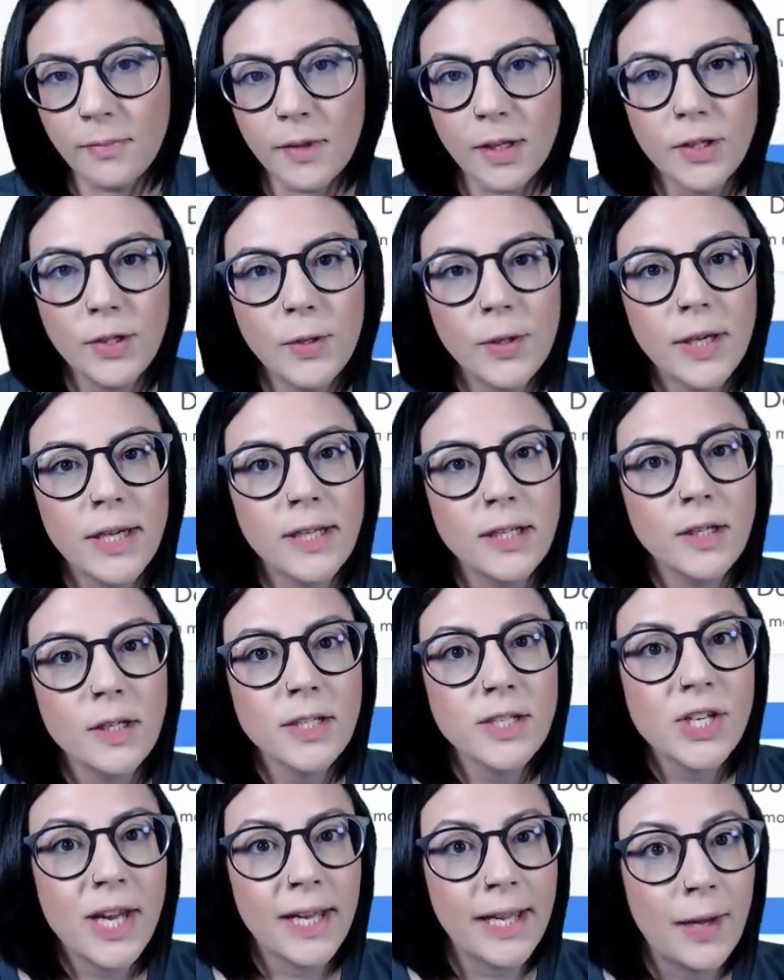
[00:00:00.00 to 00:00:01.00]
You can
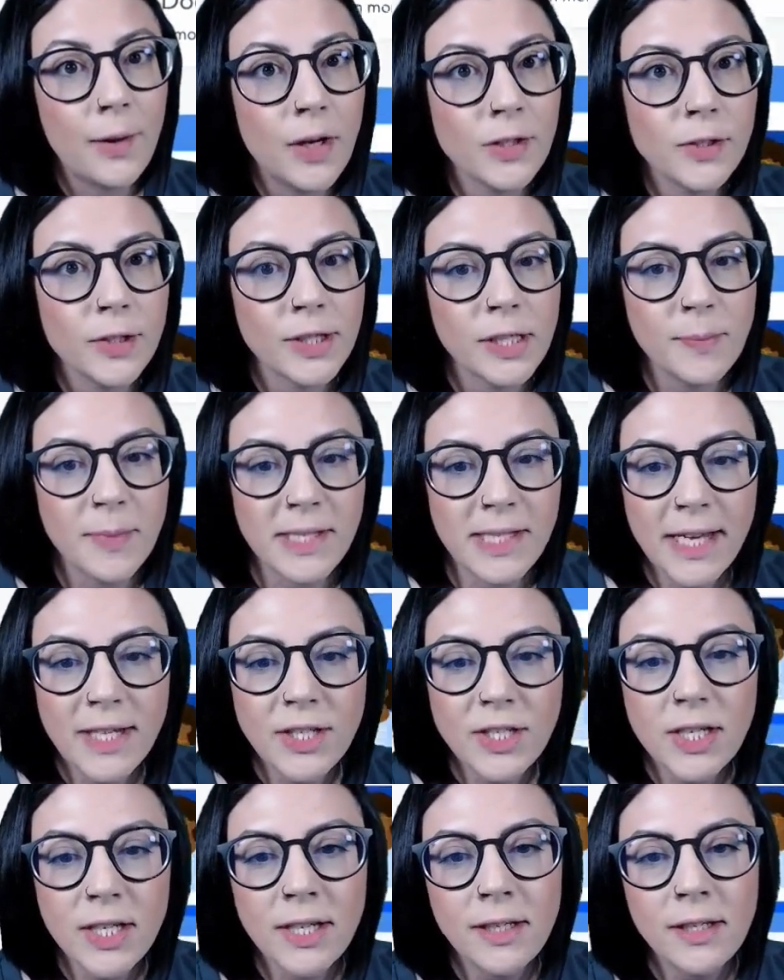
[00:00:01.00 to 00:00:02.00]
check out our
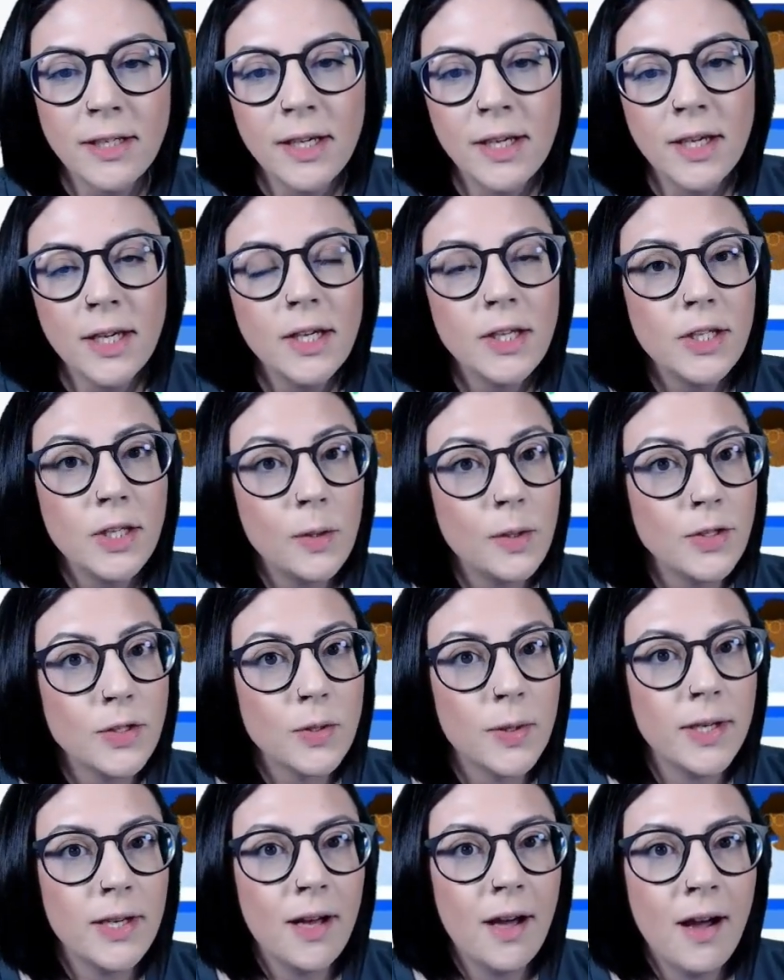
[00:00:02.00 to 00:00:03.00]
documentation, you can
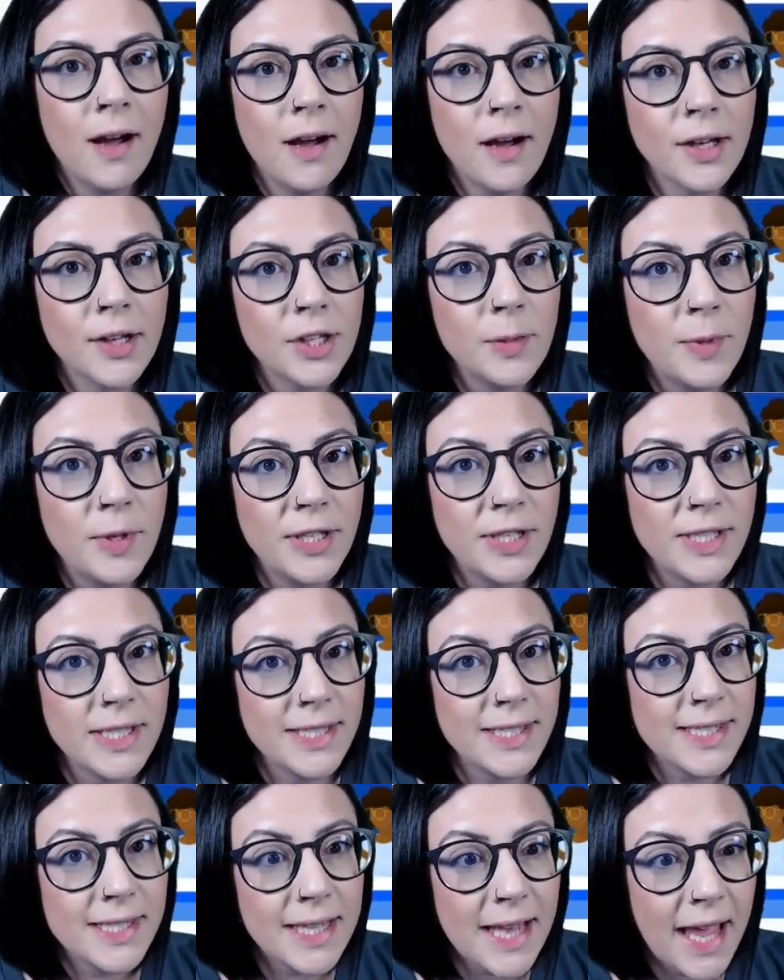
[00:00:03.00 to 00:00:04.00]
join our community
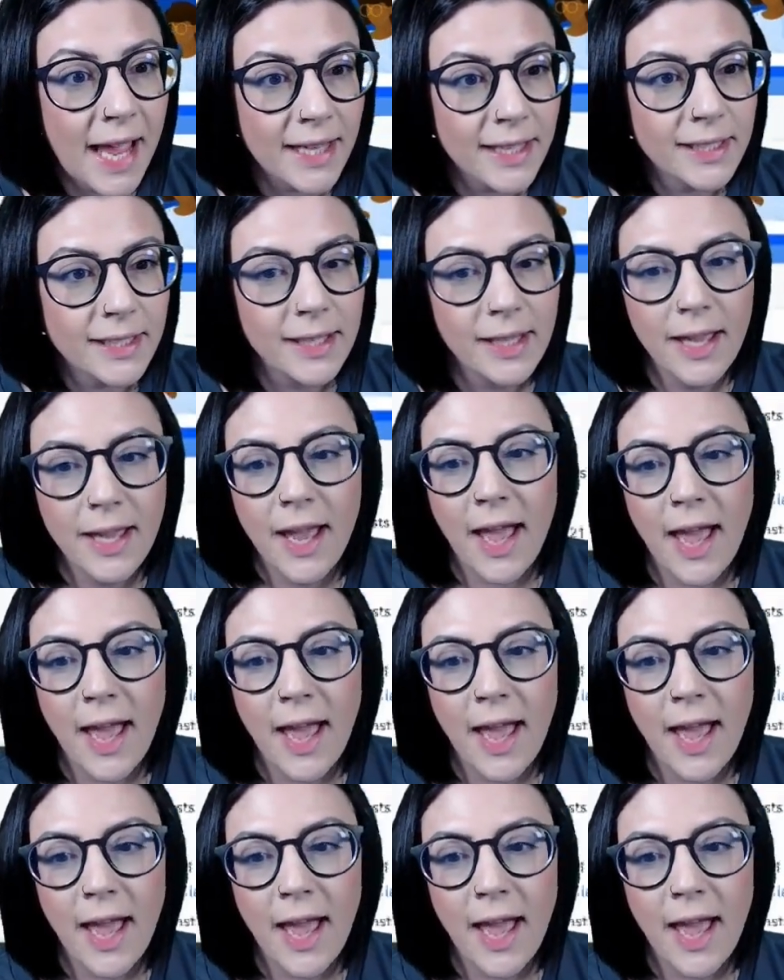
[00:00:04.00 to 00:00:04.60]
Slack,